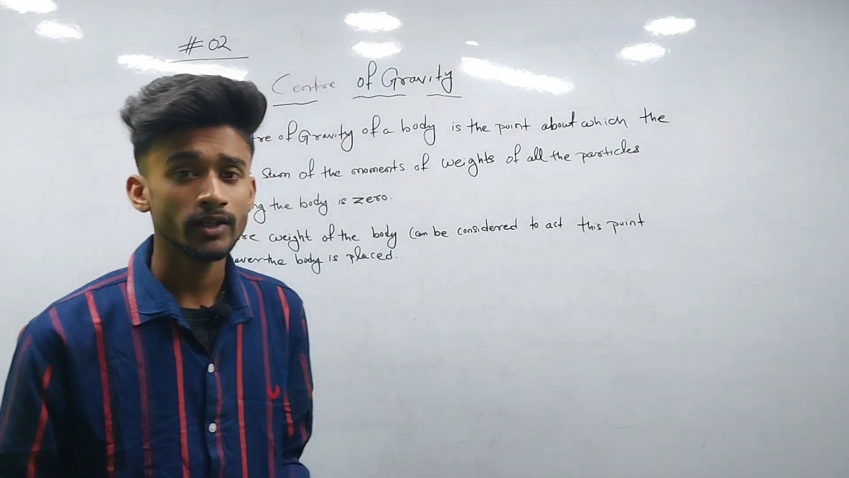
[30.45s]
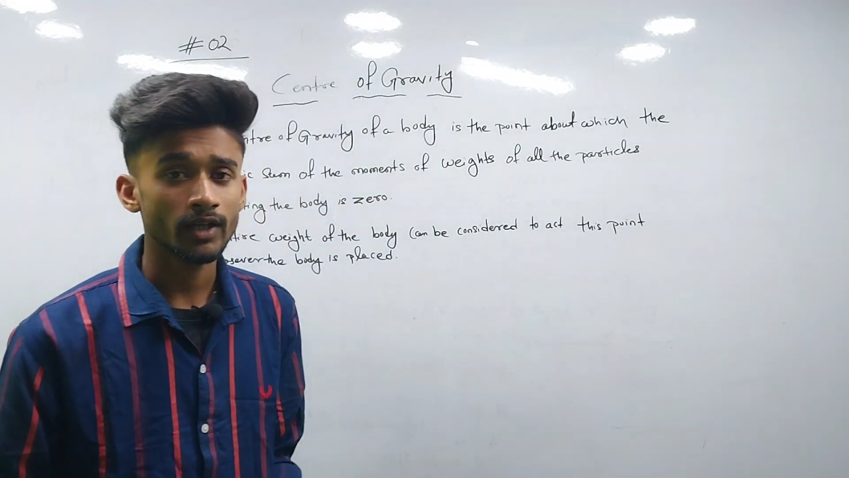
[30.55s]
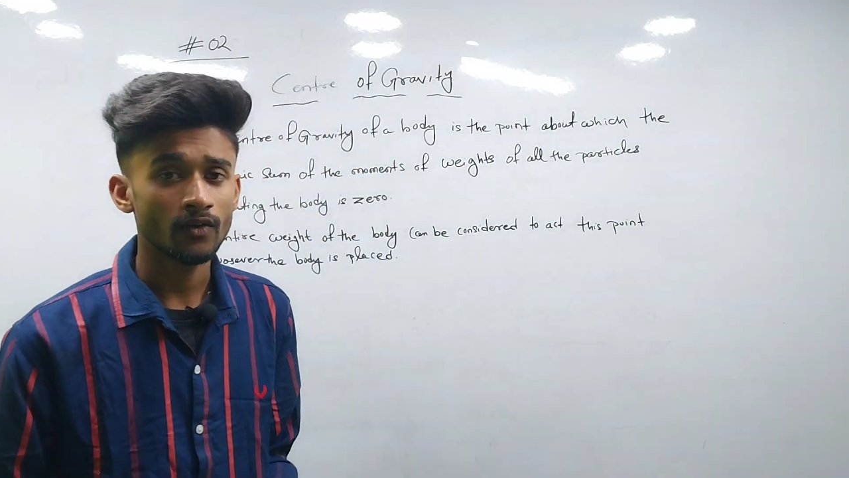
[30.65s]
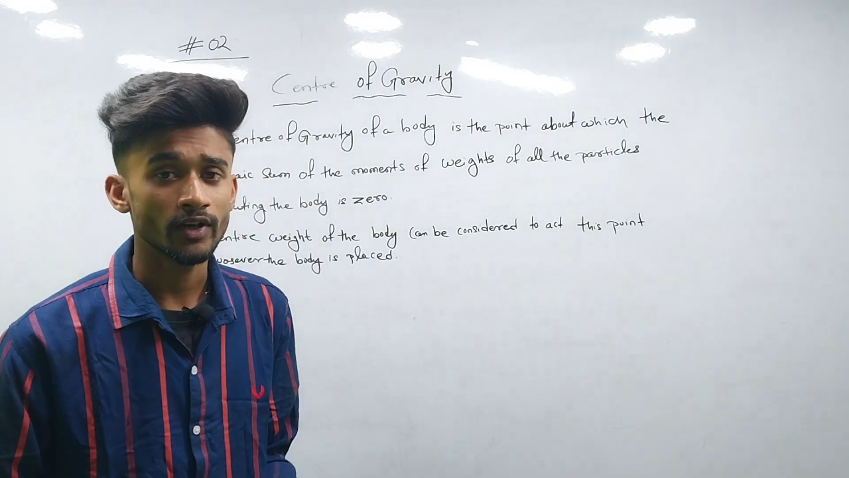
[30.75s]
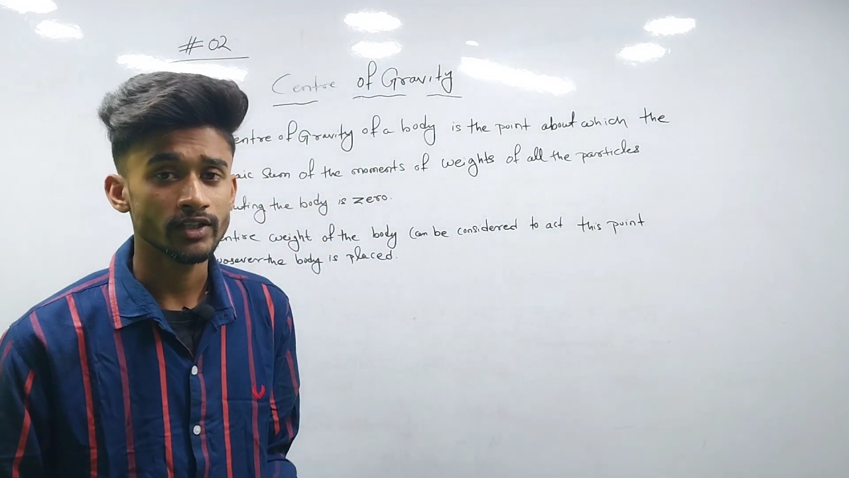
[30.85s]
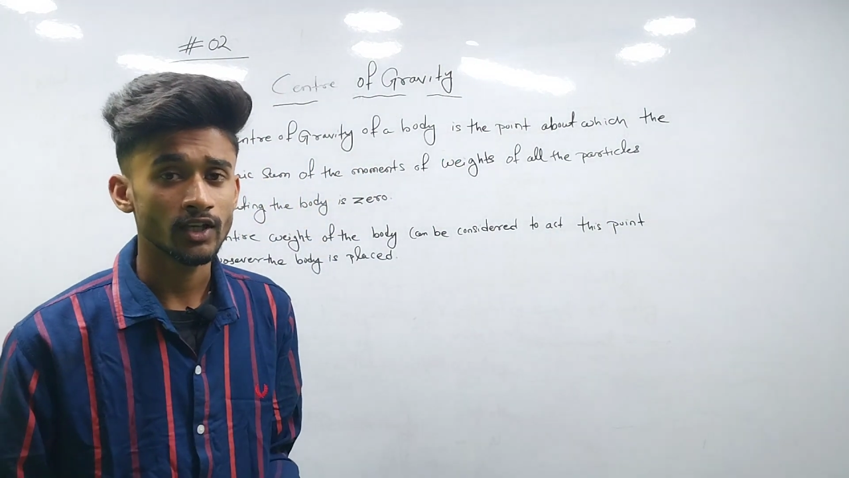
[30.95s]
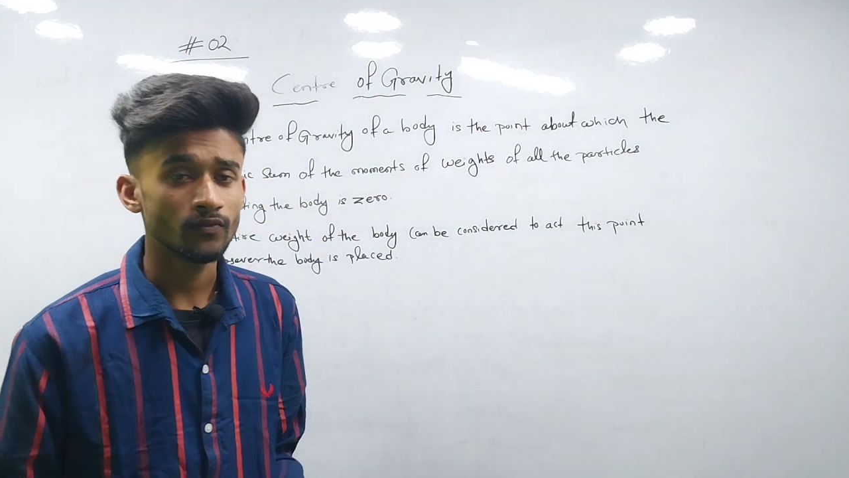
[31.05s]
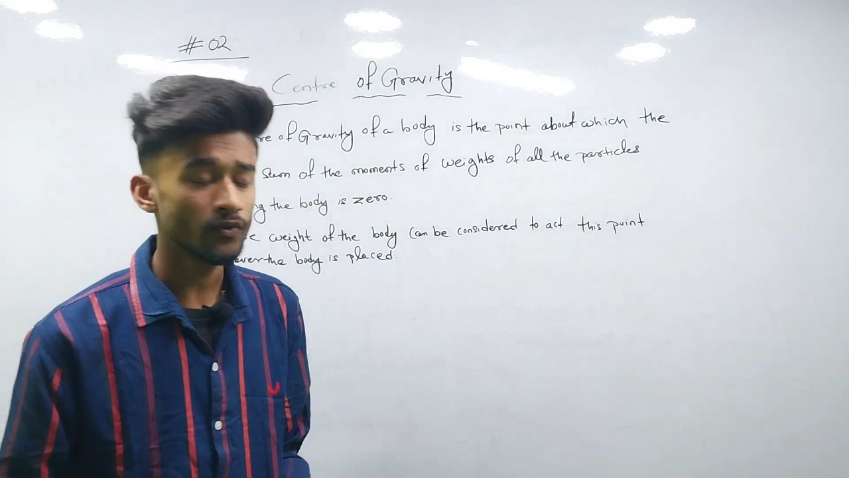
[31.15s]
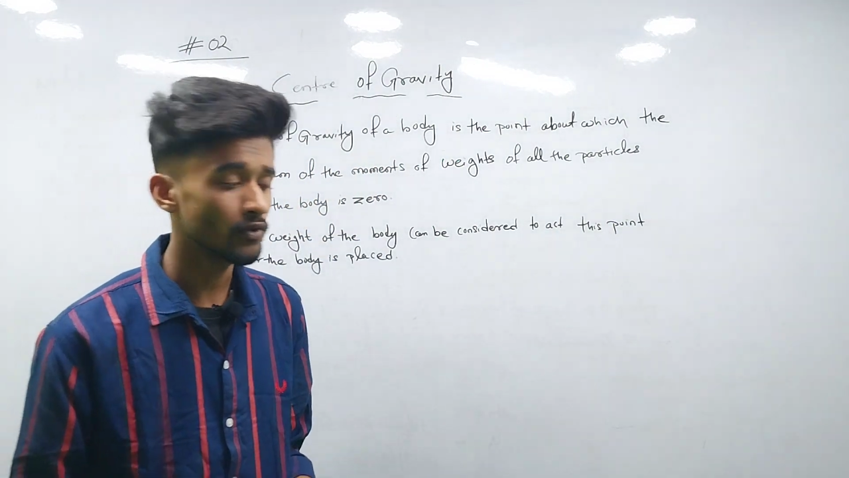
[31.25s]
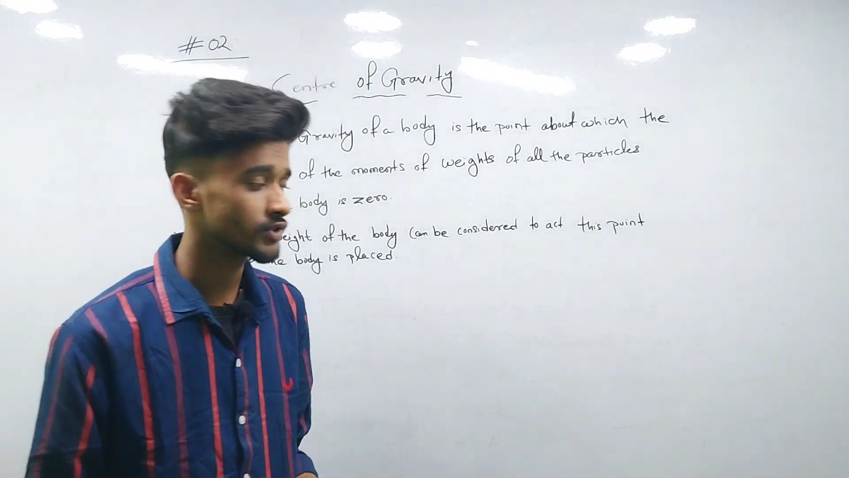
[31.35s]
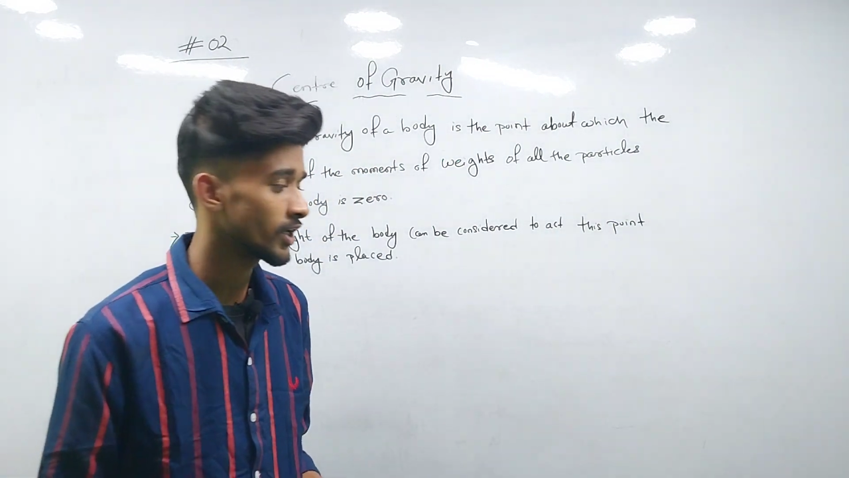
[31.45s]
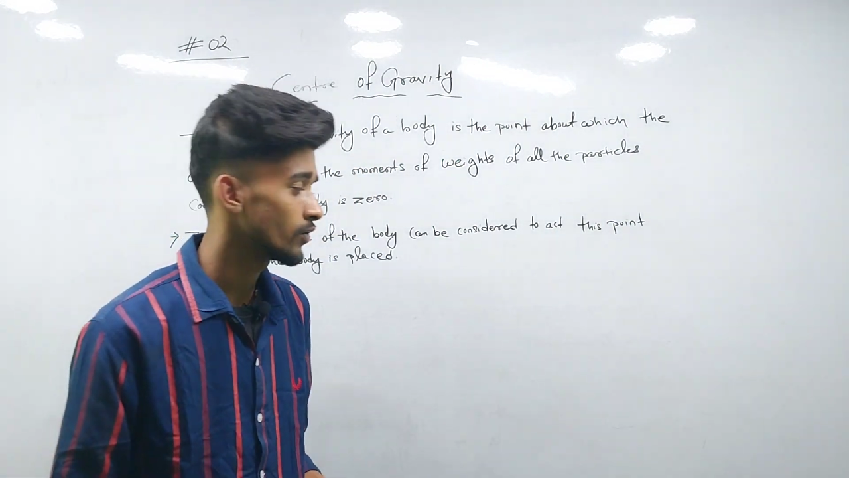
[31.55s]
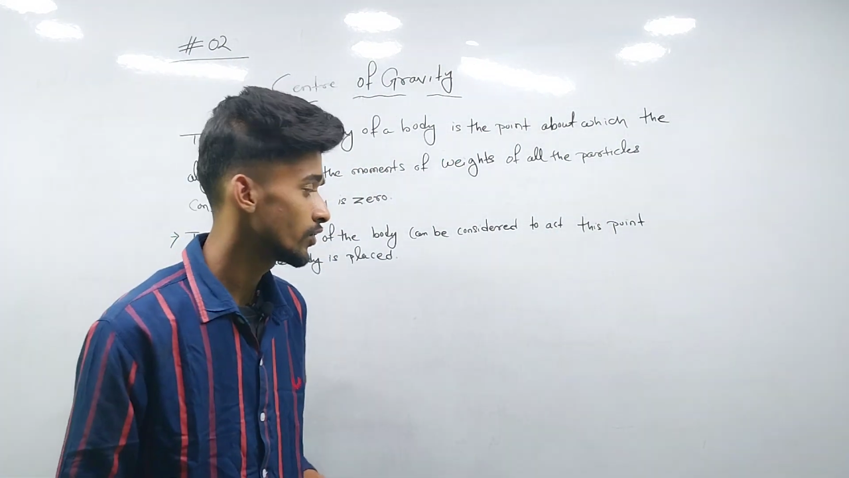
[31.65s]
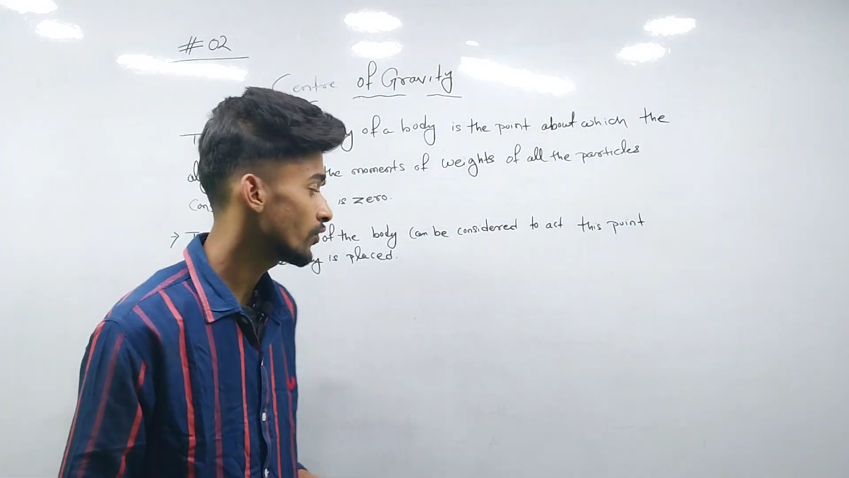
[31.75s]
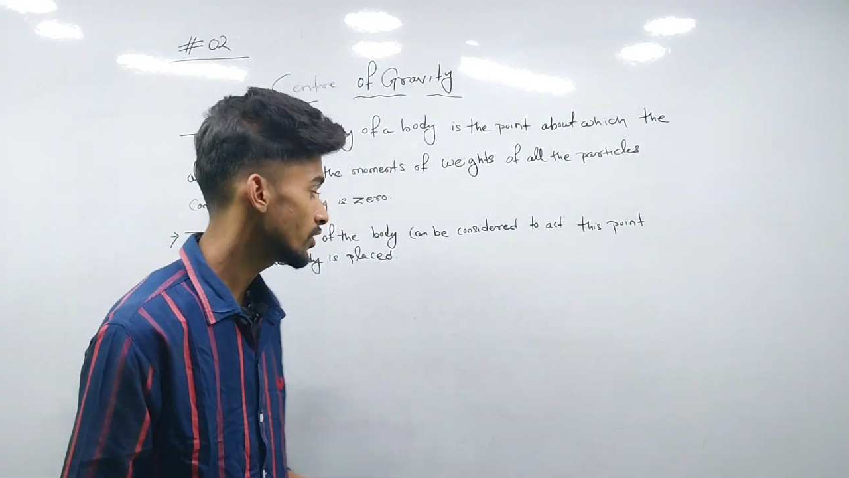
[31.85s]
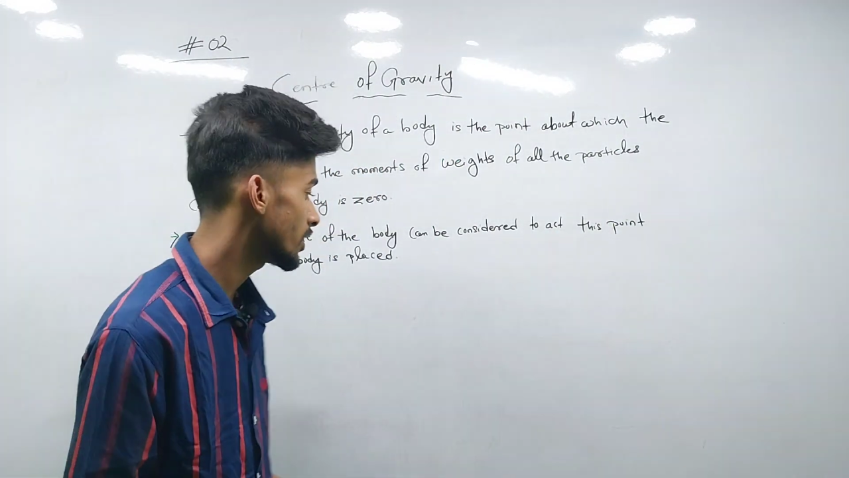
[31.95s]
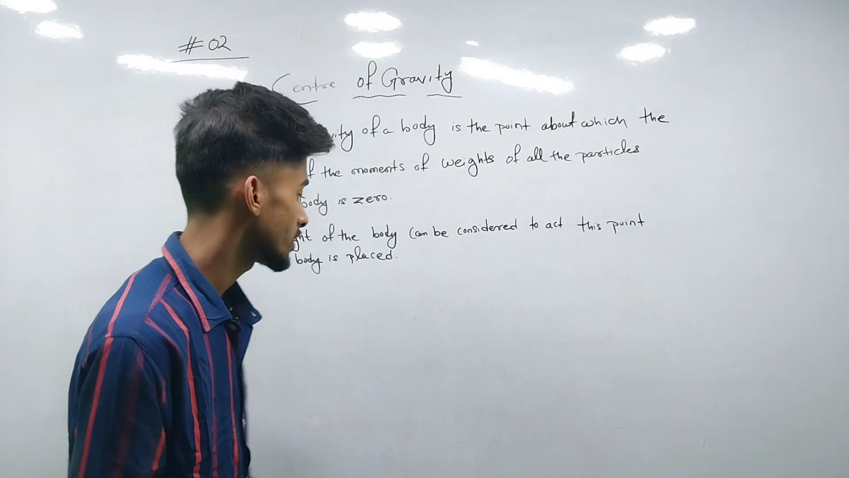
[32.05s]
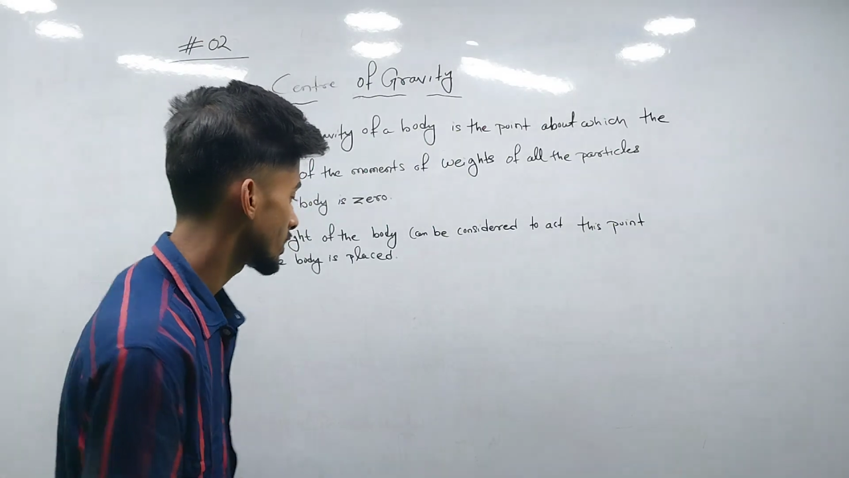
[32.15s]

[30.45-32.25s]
gravitational force, and we know that the